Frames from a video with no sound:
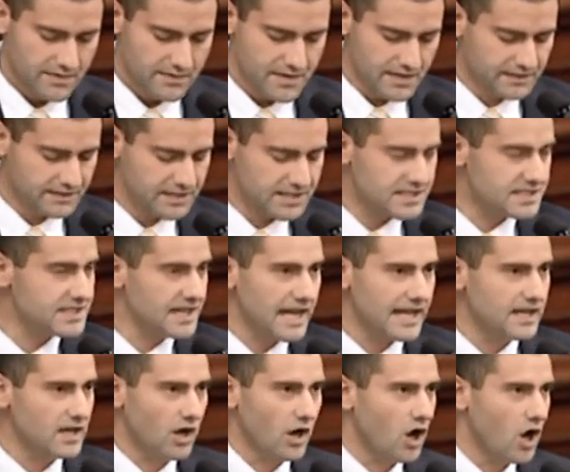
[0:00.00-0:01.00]
that the
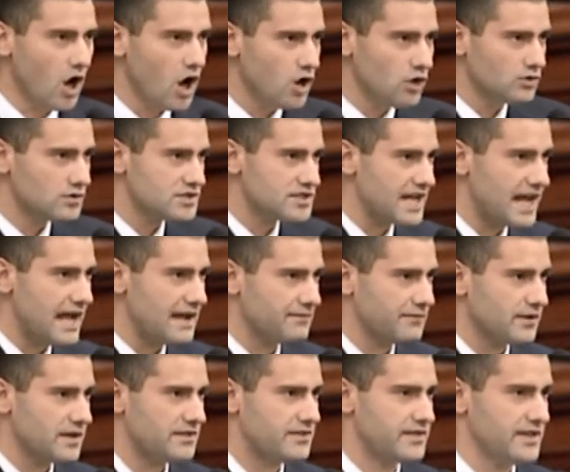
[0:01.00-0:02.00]
state owns
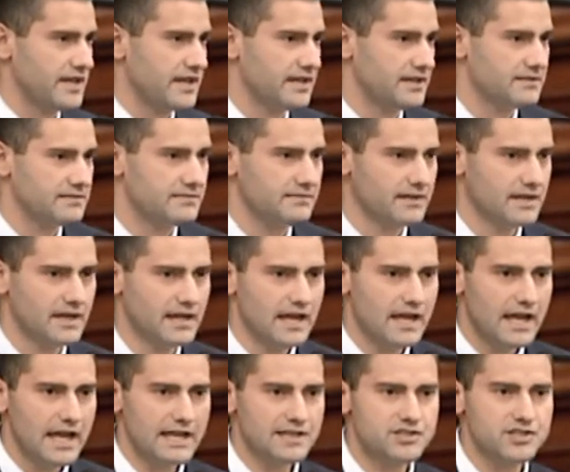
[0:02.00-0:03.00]
everything
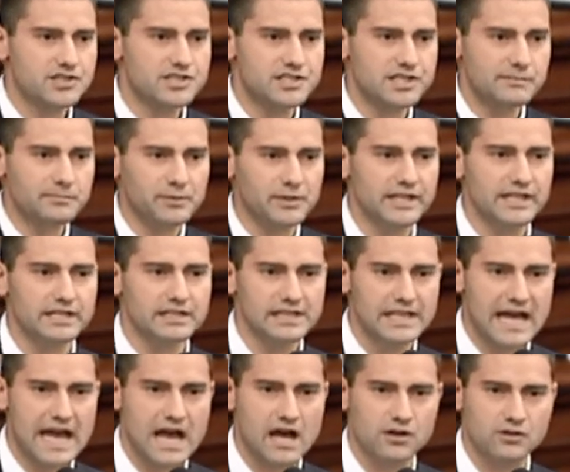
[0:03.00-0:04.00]
and just simply
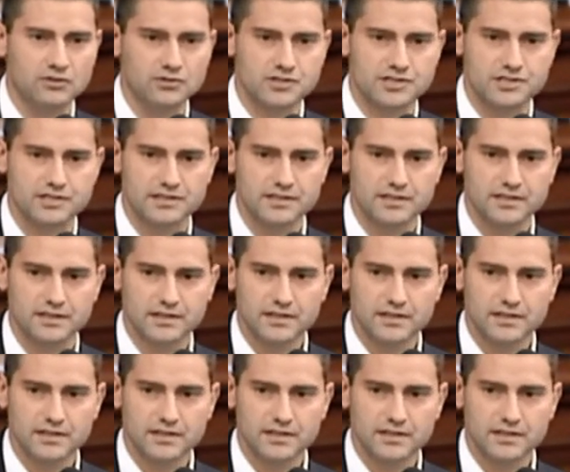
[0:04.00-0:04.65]
allows